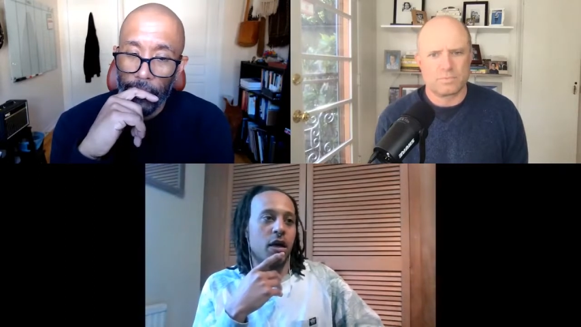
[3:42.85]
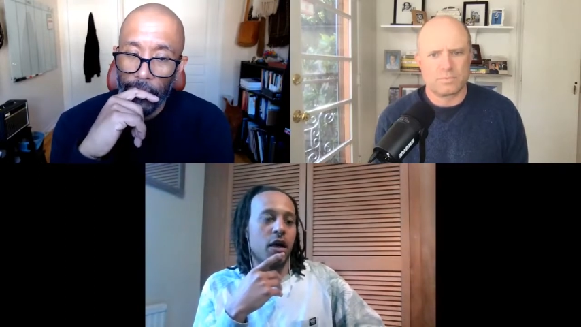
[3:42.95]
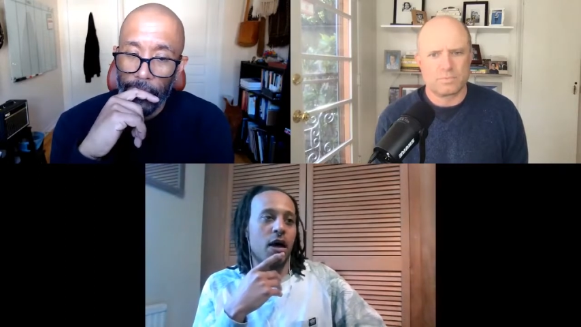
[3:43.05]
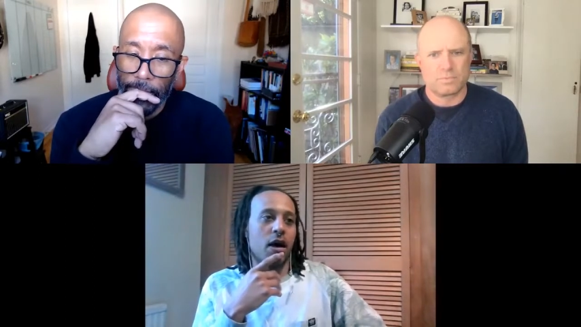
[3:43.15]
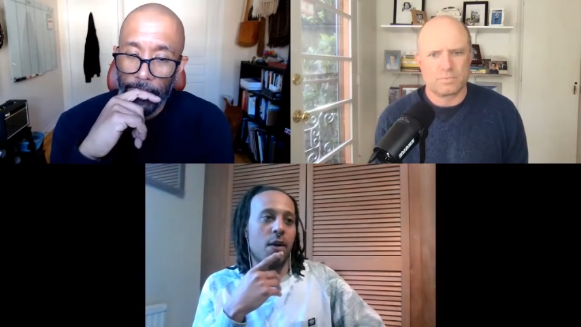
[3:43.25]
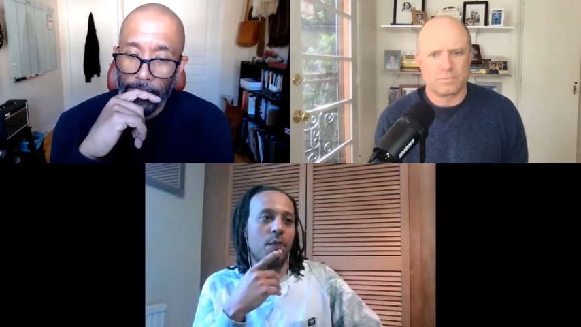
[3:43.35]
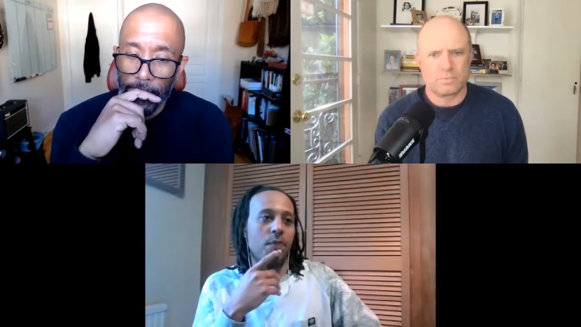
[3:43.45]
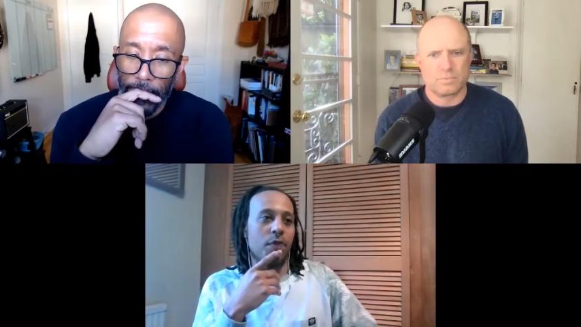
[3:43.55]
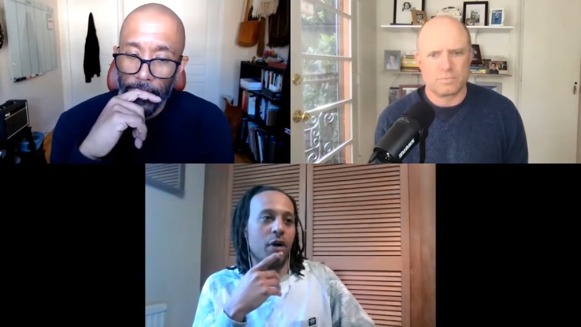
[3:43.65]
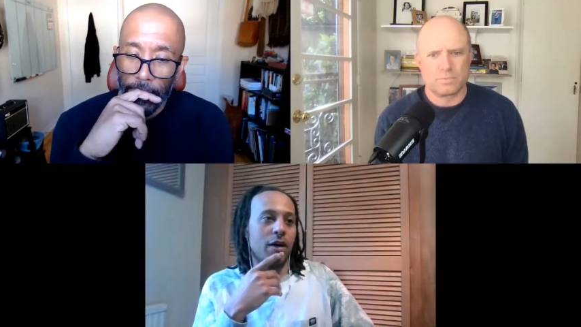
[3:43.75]

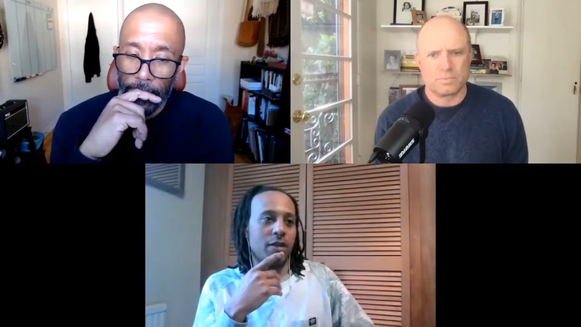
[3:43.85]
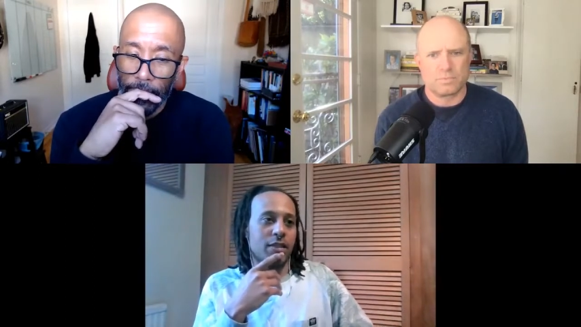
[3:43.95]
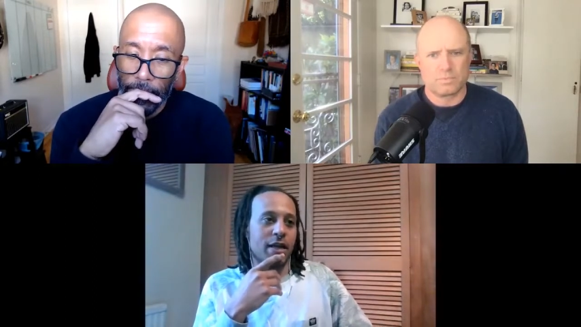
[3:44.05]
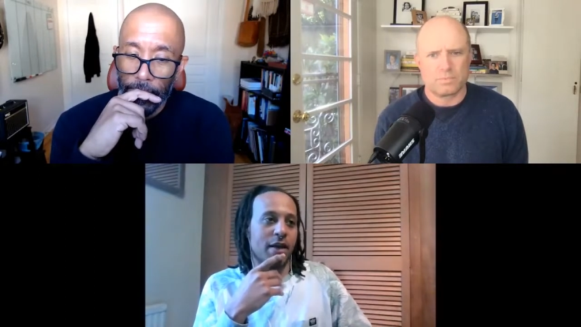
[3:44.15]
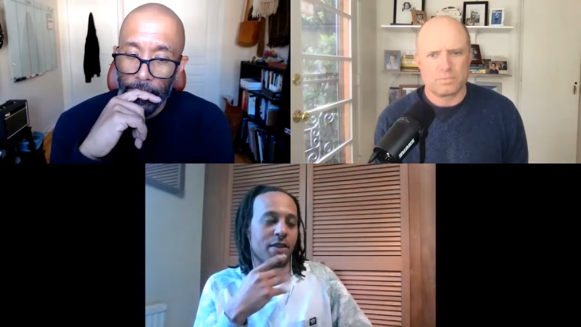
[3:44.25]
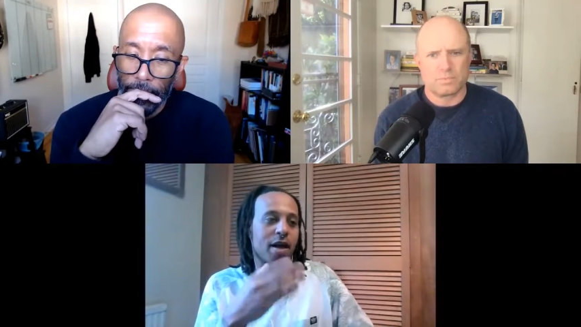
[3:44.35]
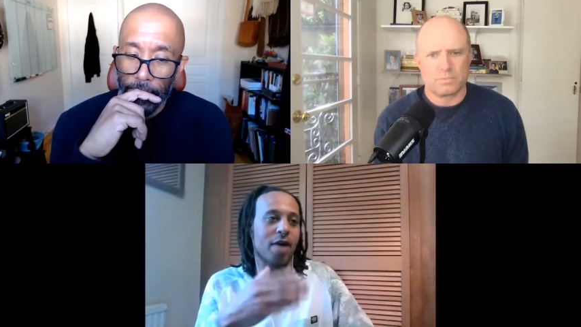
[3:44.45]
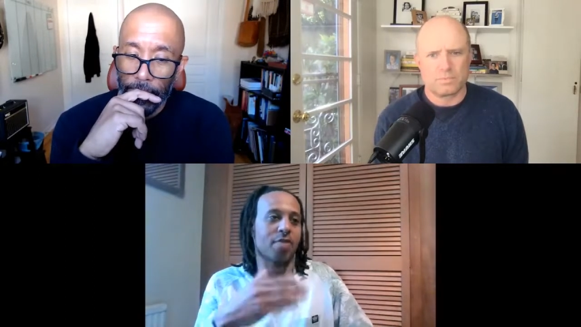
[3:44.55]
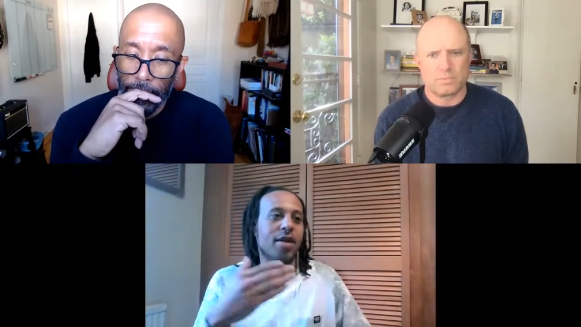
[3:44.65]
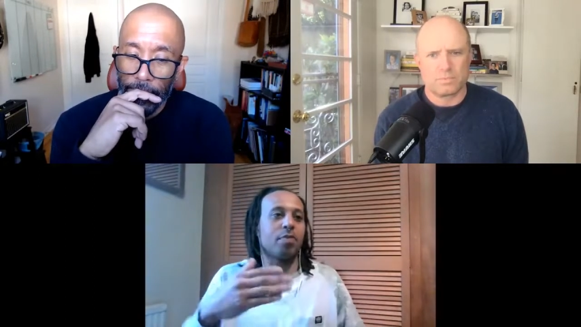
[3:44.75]
Speaker 1: Um, I'd say I think
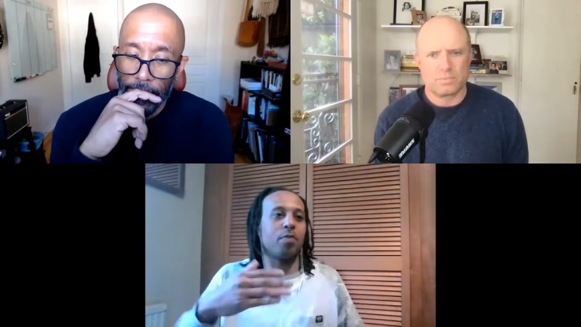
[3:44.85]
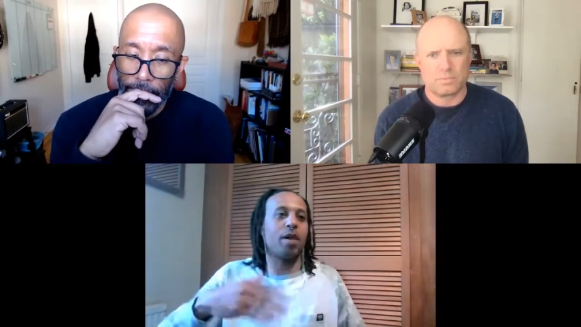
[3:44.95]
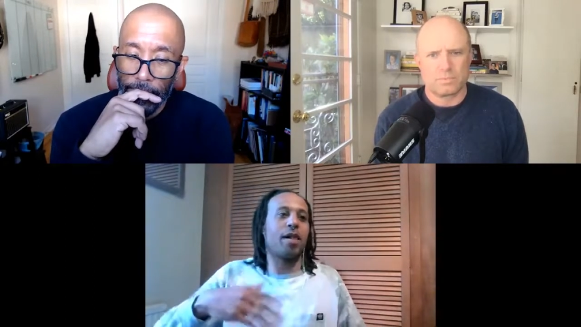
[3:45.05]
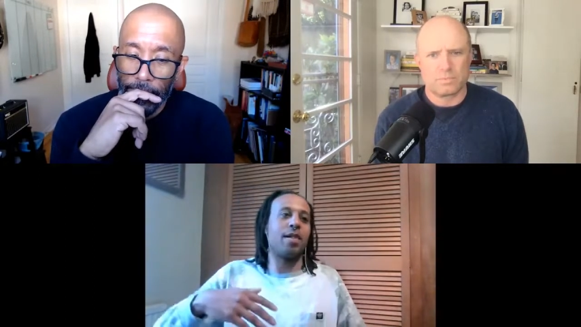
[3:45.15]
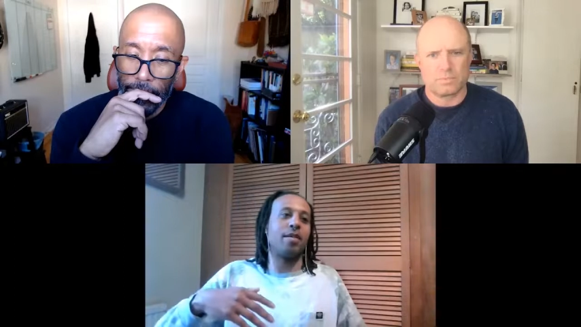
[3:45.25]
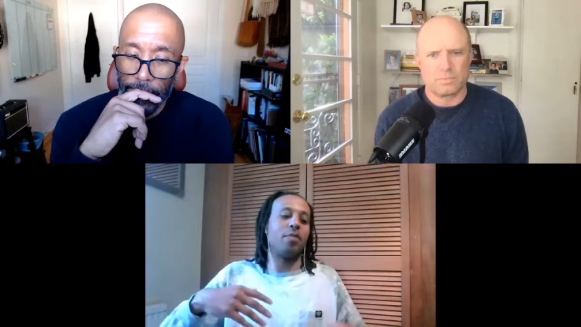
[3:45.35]
I think my